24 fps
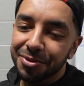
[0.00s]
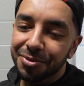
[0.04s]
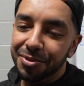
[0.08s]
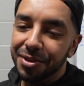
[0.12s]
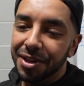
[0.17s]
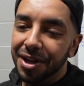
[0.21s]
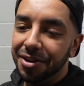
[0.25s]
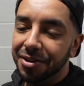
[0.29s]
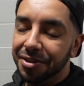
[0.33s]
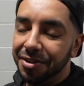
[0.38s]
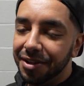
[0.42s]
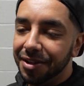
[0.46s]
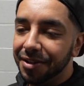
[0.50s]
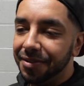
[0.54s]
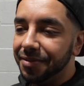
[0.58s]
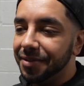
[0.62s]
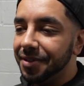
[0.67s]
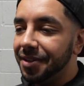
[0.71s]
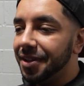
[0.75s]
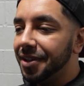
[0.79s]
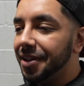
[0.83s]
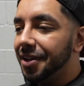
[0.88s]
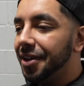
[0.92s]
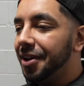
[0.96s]
without a lift.
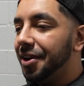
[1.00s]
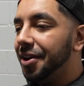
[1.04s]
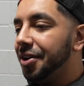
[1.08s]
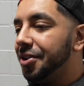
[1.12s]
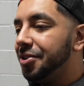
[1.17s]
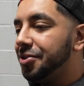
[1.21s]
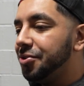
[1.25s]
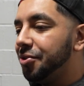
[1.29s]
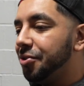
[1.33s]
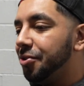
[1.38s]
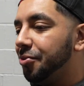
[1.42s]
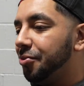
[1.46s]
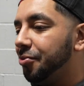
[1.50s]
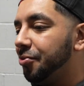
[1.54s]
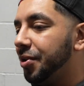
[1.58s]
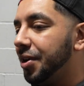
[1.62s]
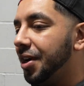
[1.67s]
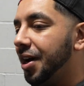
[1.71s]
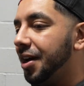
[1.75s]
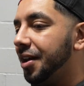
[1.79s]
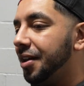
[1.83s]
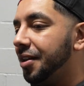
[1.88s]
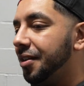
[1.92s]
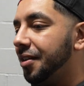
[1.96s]
So we
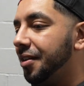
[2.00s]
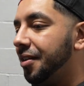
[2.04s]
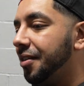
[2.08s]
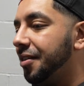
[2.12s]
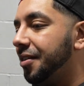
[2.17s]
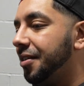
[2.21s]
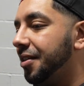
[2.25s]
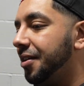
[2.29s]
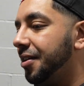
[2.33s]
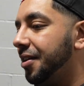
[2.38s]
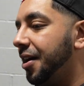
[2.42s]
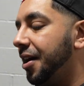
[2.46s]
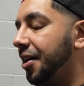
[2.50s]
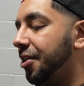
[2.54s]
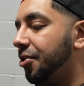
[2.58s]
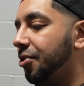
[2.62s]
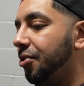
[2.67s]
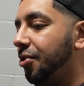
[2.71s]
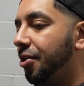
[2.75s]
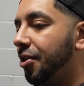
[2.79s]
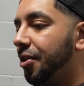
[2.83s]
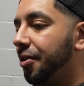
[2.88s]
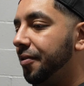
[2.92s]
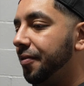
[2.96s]
got the
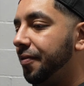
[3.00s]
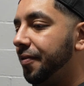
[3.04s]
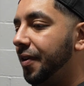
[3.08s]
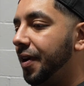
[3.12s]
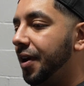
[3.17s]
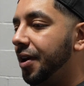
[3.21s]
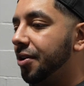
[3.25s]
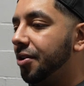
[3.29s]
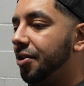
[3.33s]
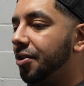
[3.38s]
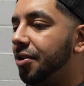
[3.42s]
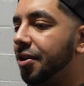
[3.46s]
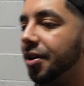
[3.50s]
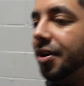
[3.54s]
header off. Header